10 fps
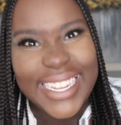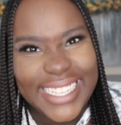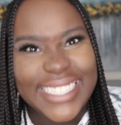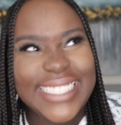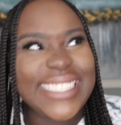
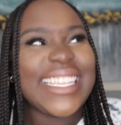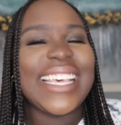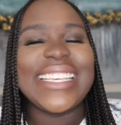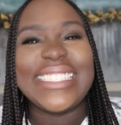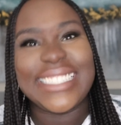and it's
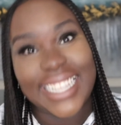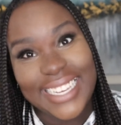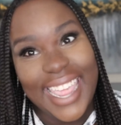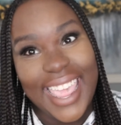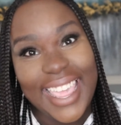
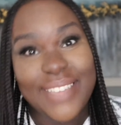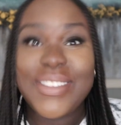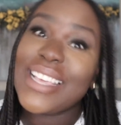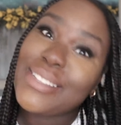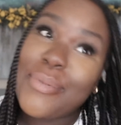Sunday
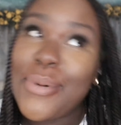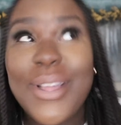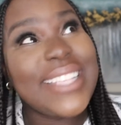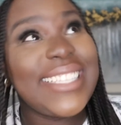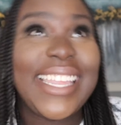because I'm a
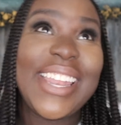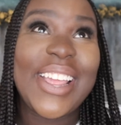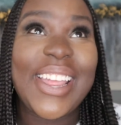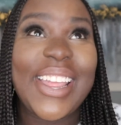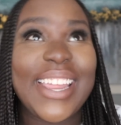
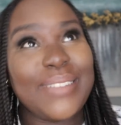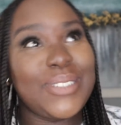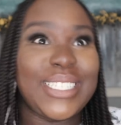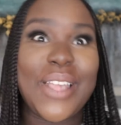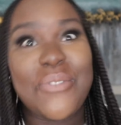procrastinator, and I'm
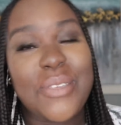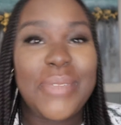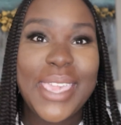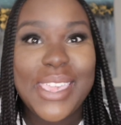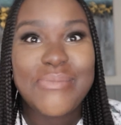just now
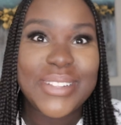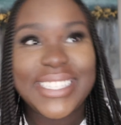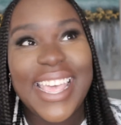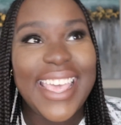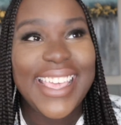filming,
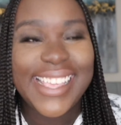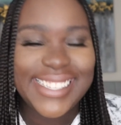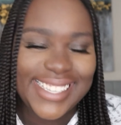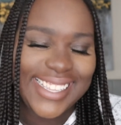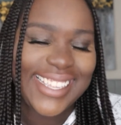Britt
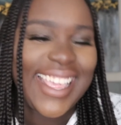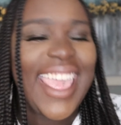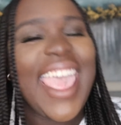Says.